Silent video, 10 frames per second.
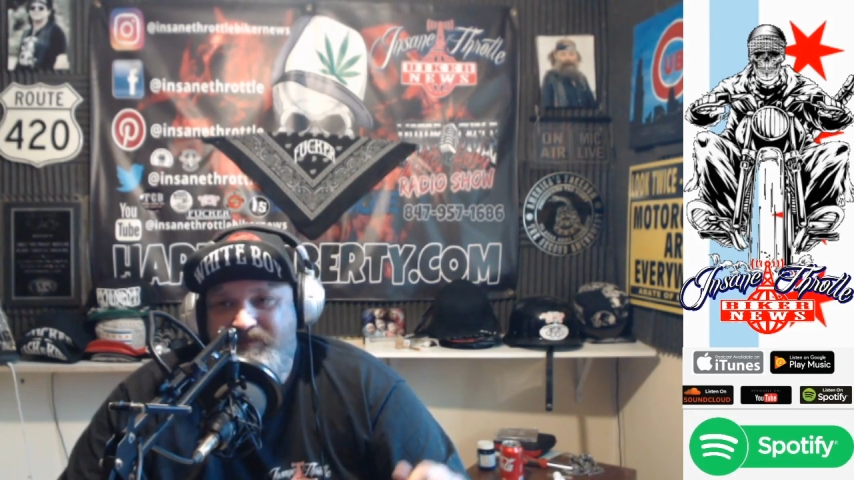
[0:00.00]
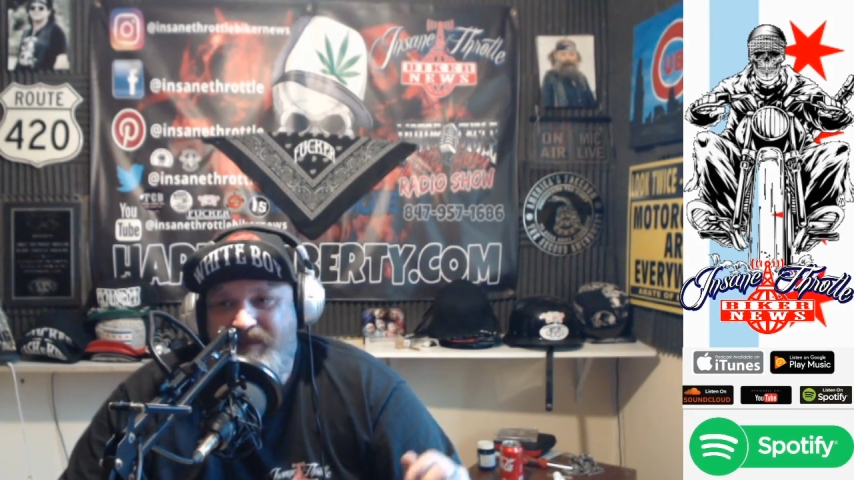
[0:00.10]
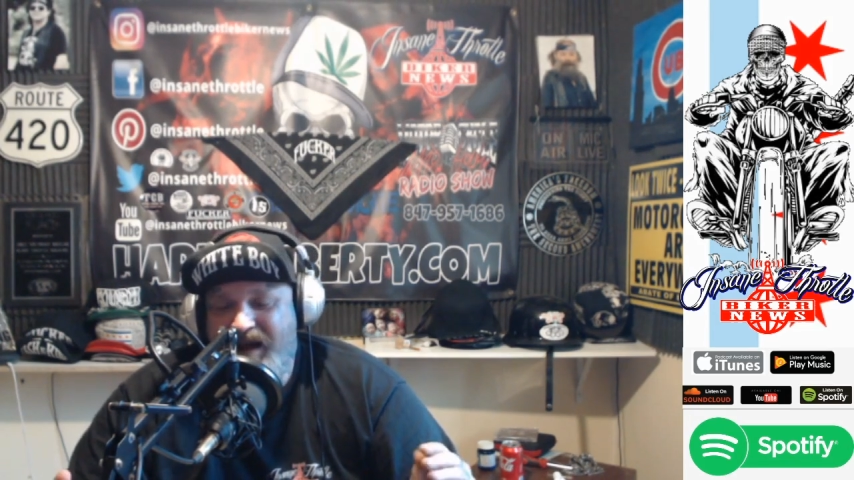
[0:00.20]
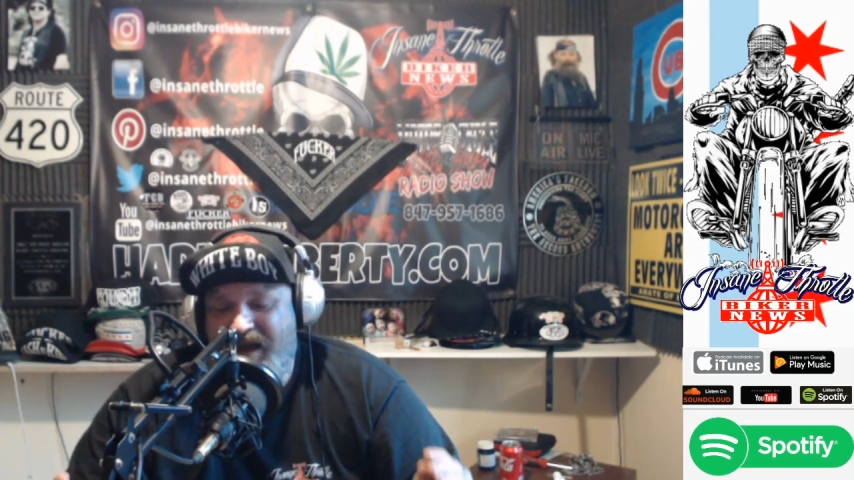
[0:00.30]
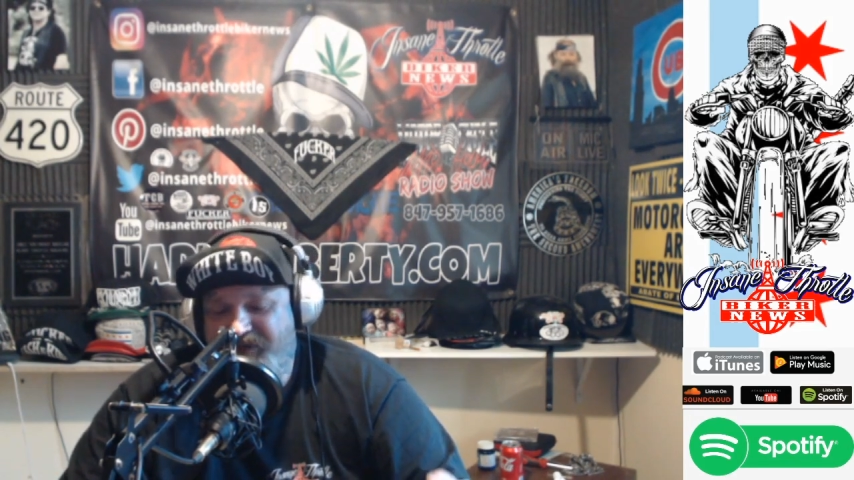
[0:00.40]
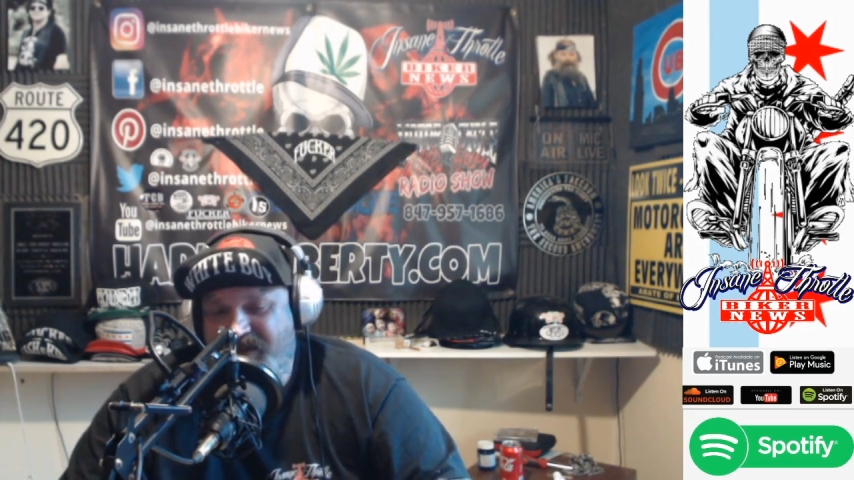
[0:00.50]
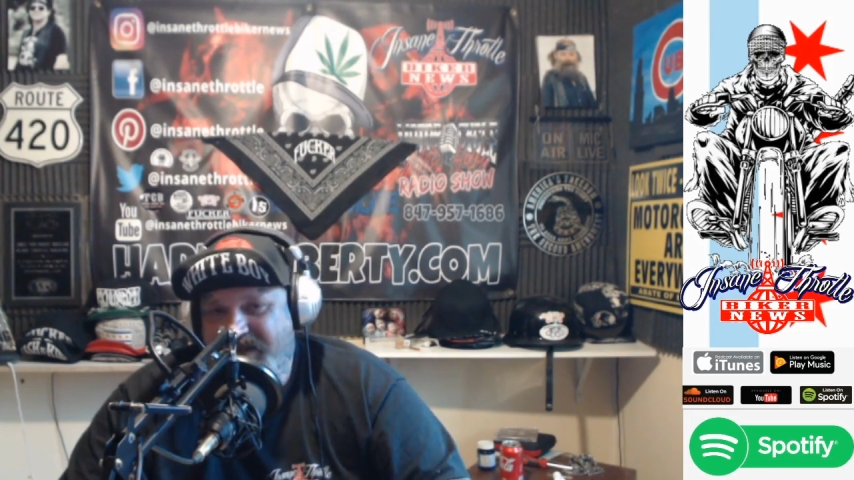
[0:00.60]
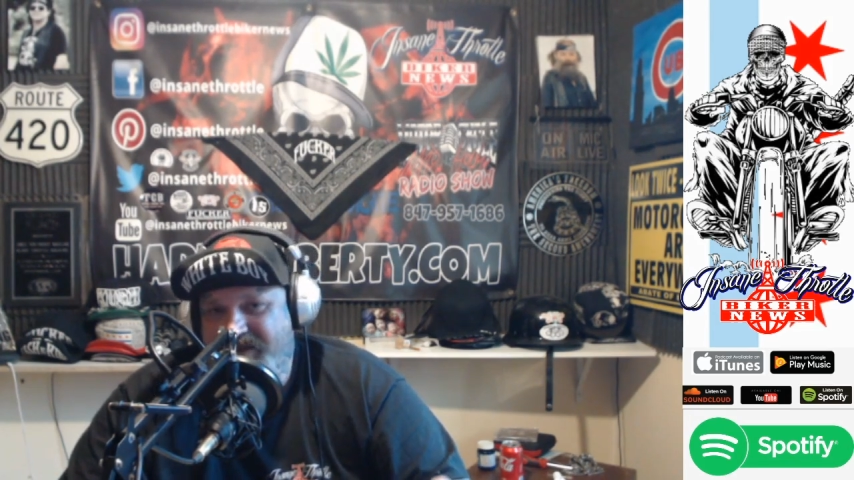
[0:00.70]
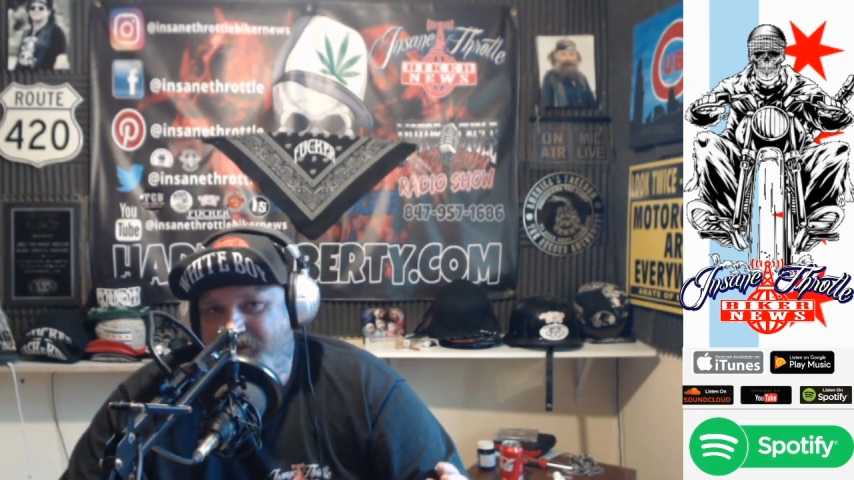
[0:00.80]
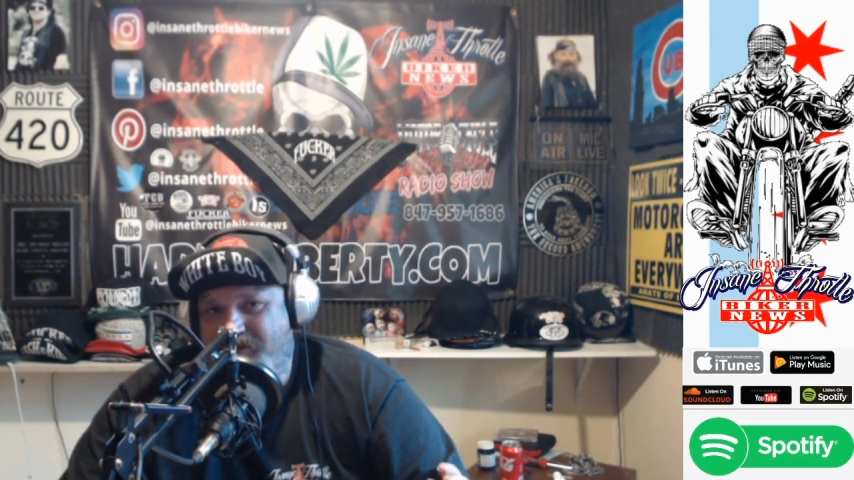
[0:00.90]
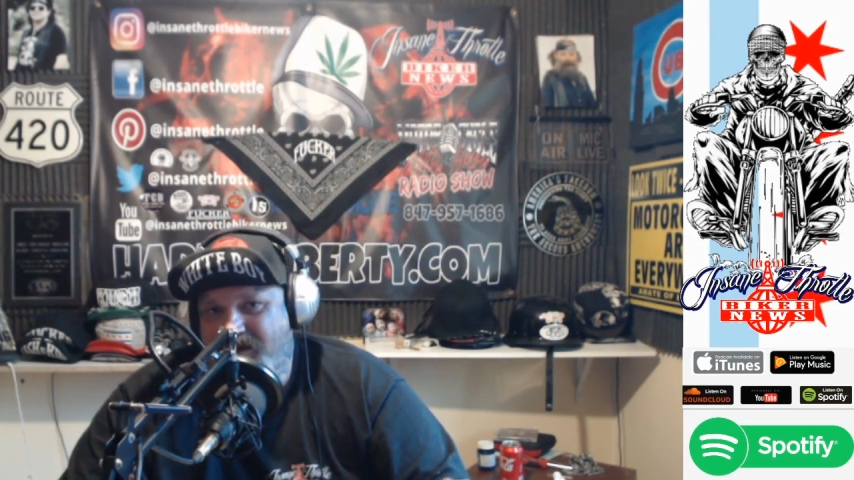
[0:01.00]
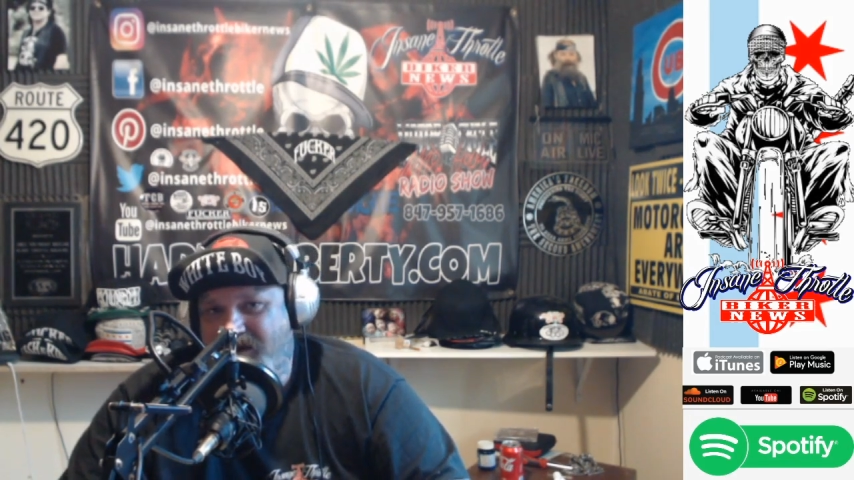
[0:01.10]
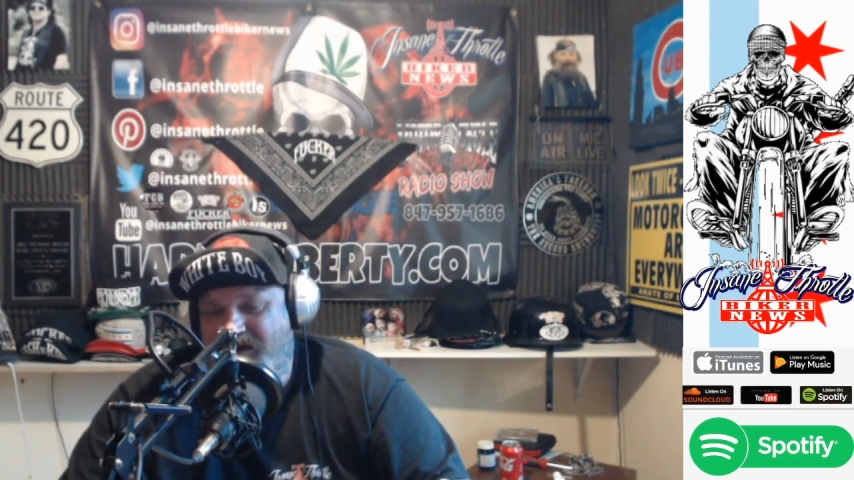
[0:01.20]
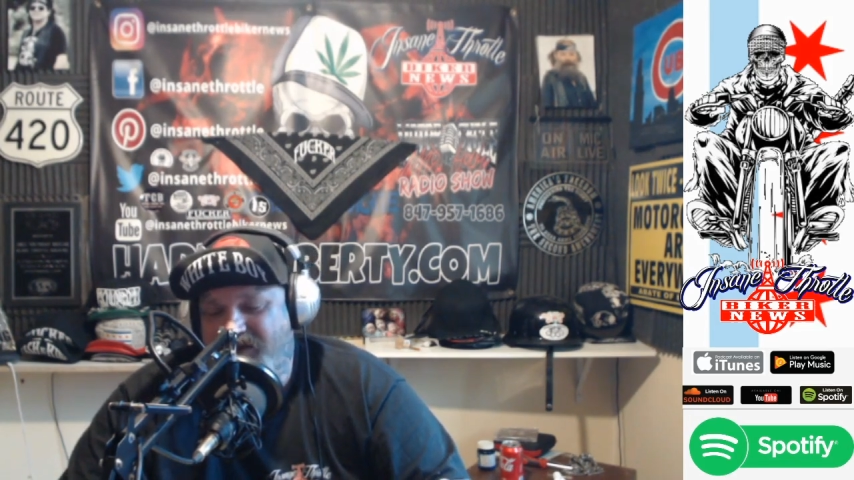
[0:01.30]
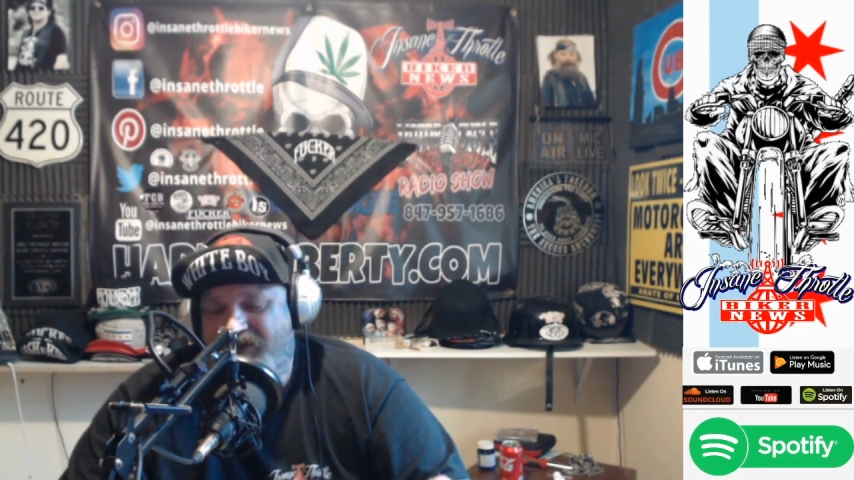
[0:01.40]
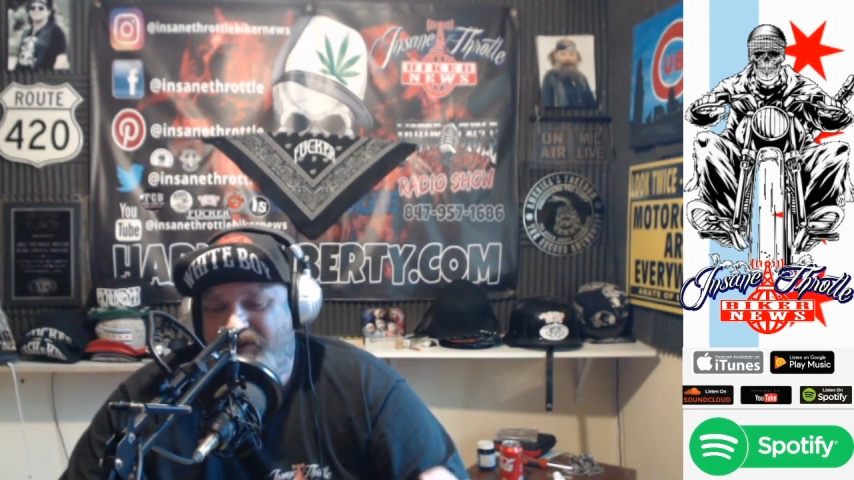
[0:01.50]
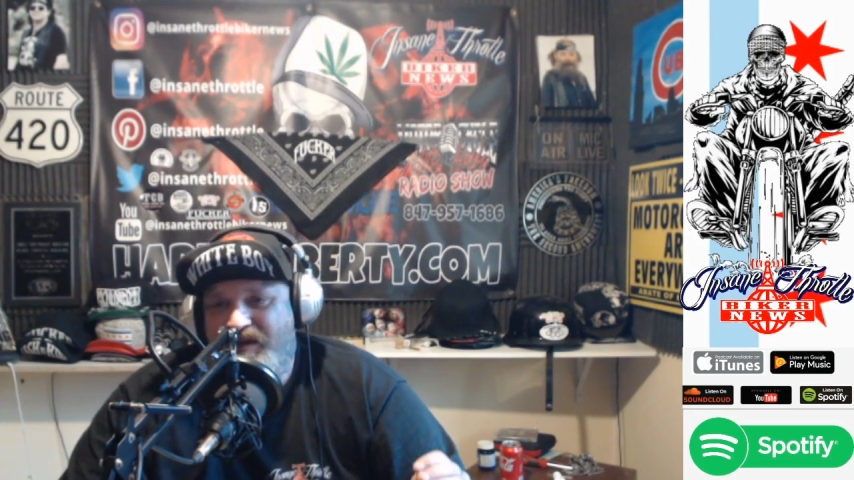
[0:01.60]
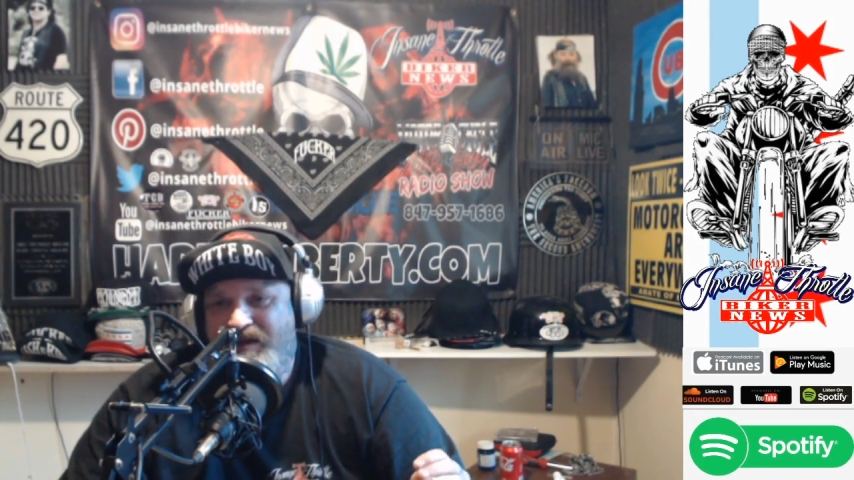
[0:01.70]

And I think it's because